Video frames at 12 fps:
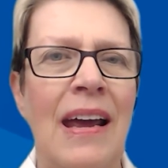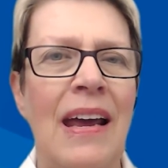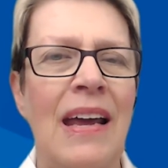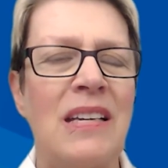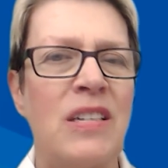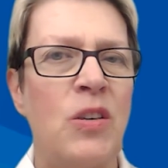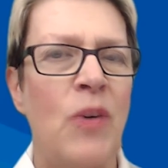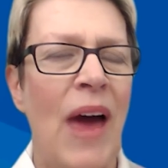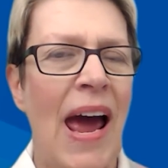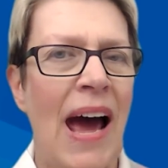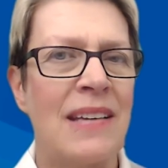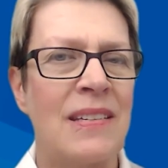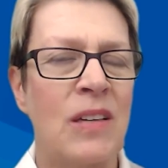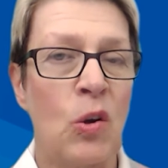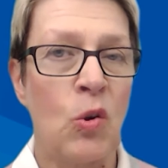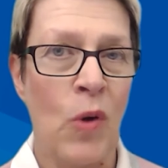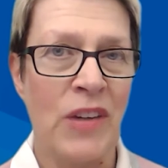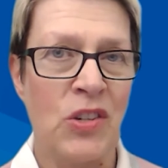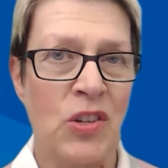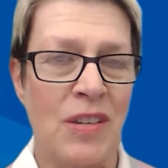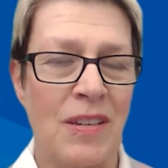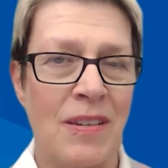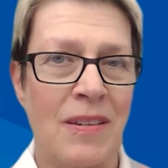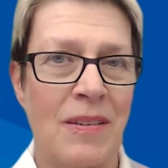is to ask
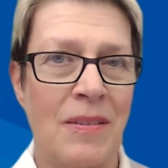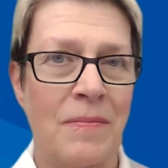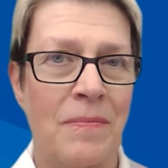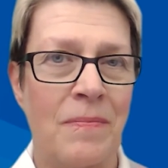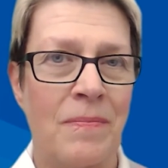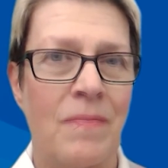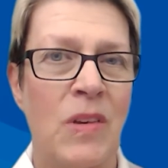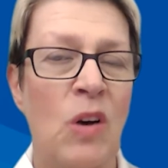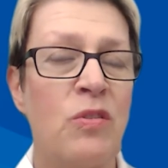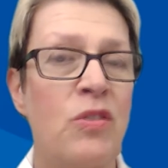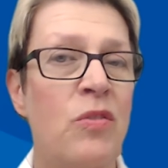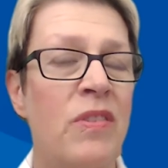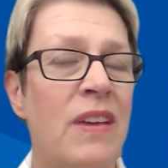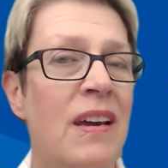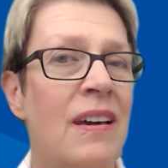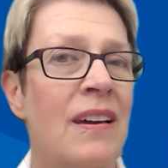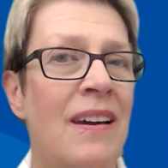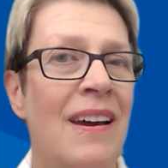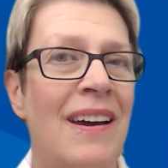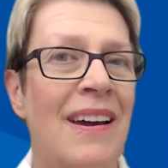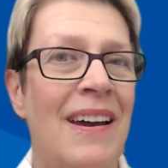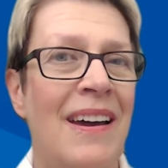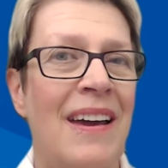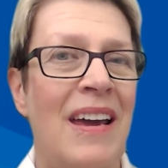questions. Don't you think
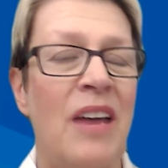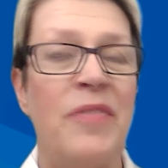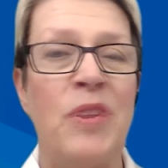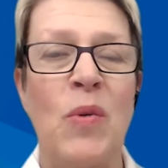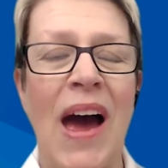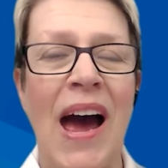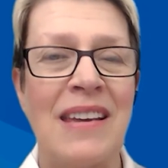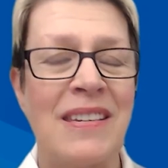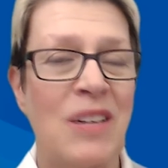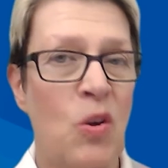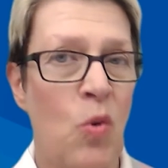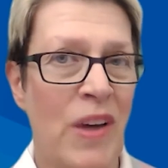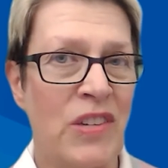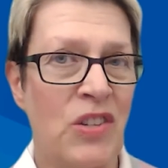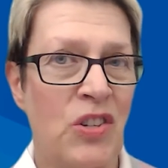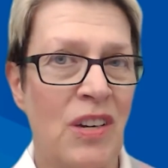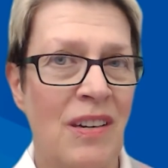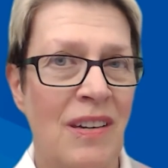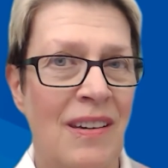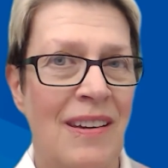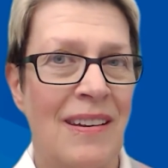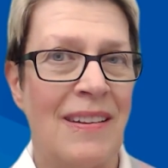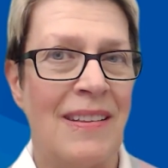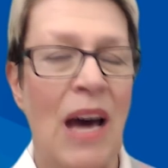if you asked a question,
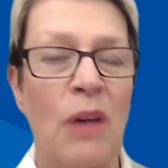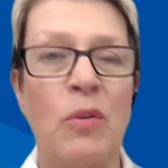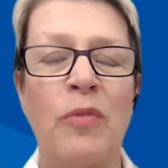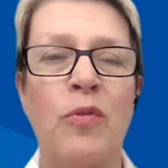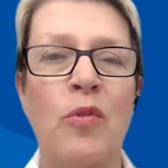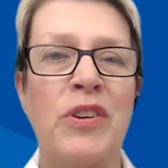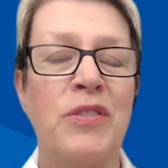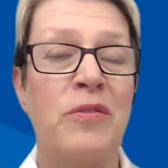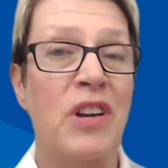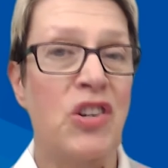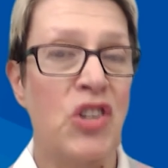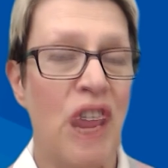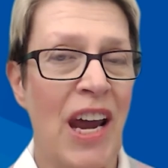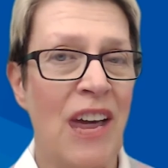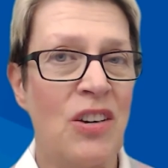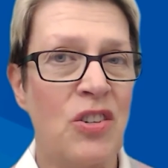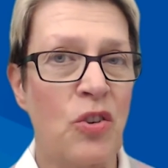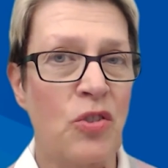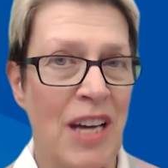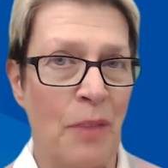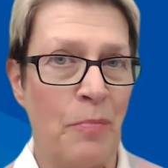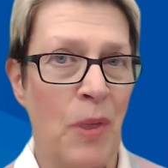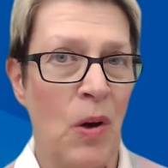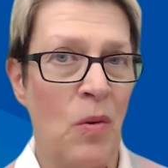that would force you to change your
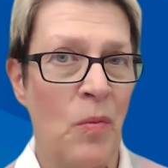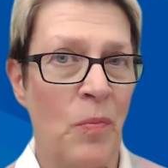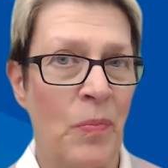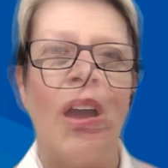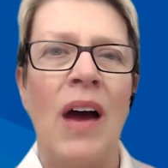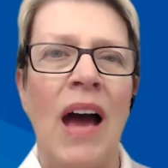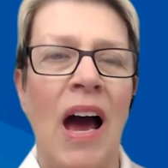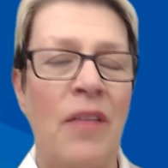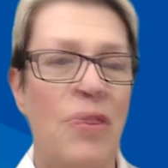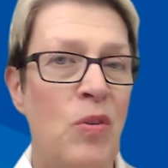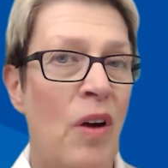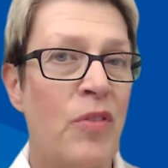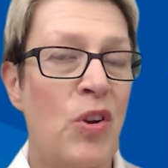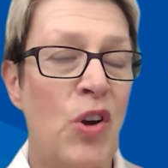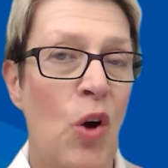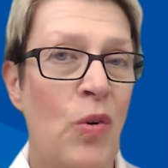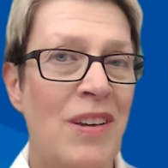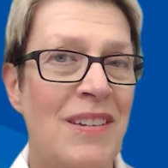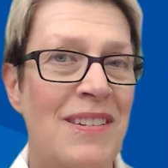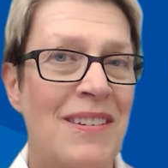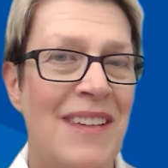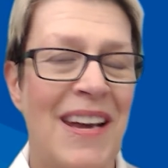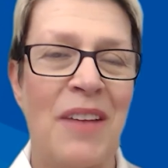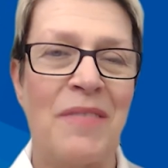tempo? Have you ever noticed
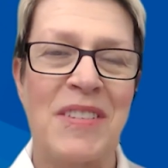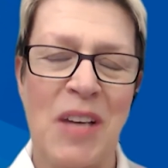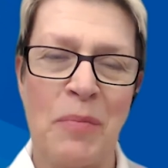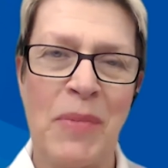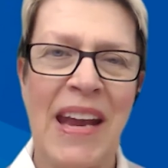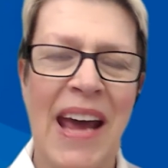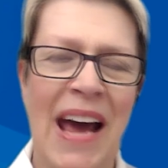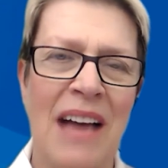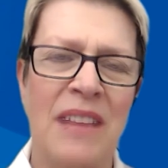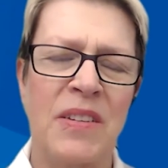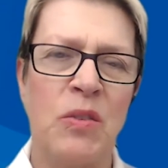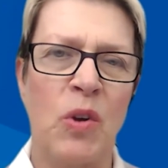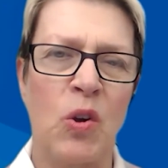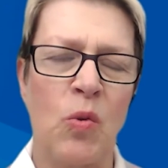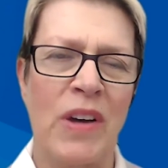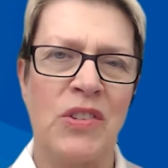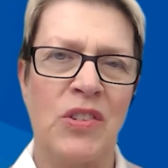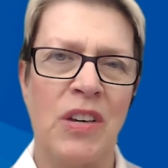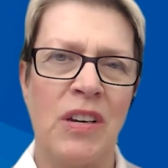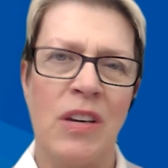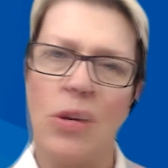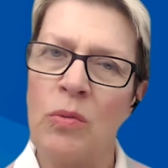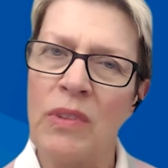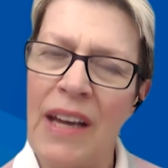that if somebody asks you a question,
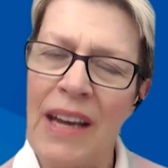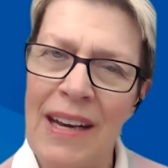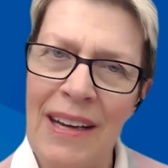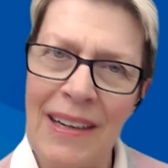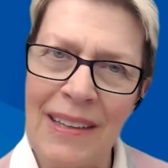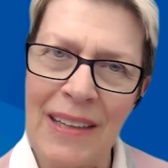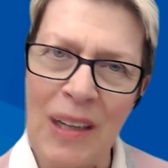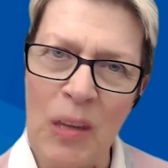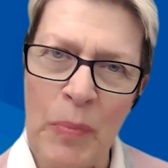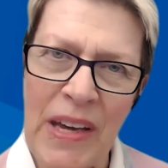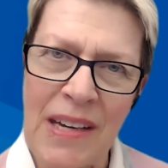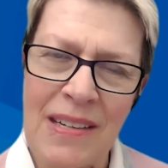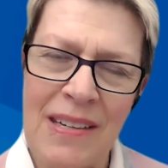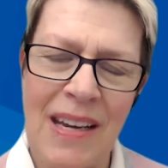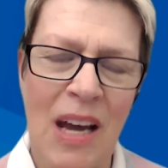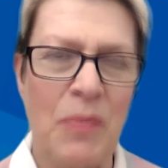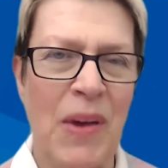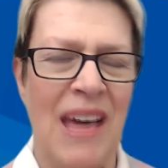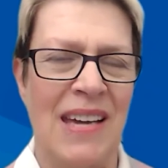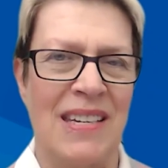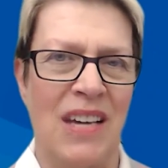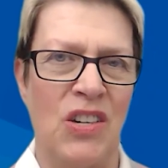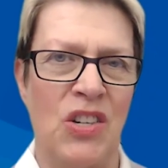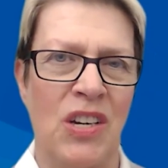you lean in a little bit and pay
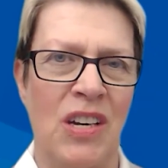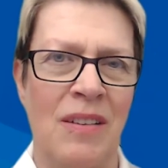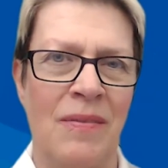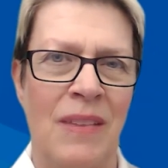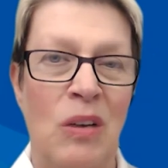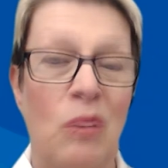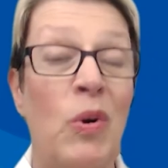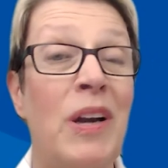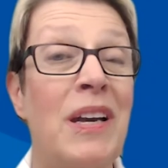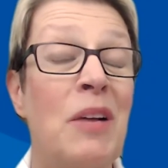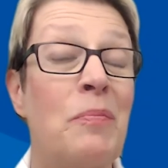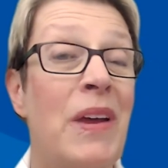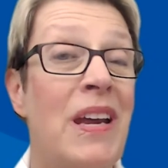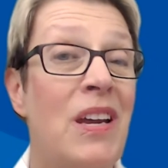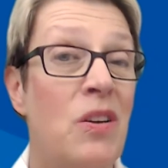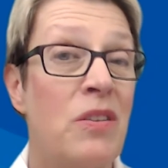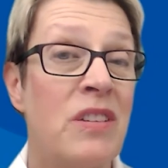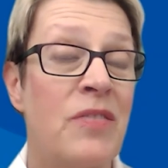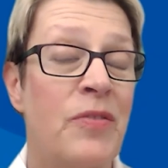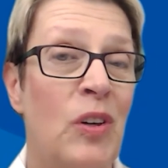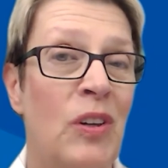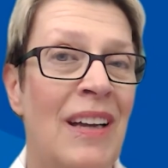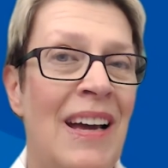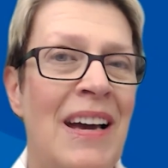attention? Wouldn't it be
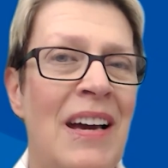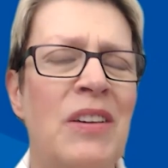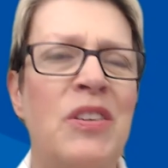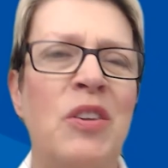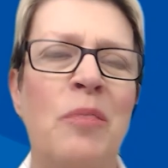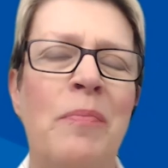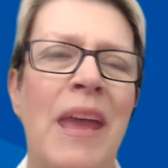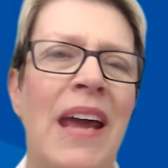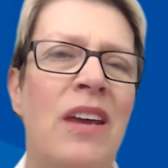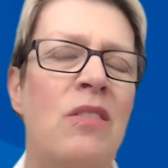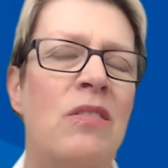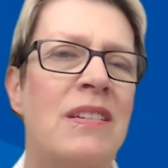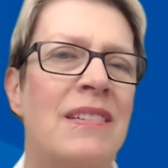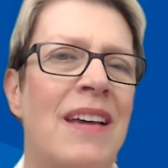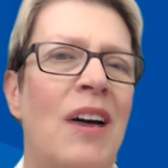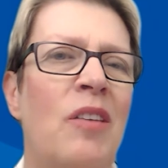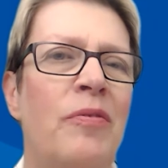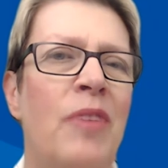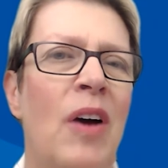useful to make yourself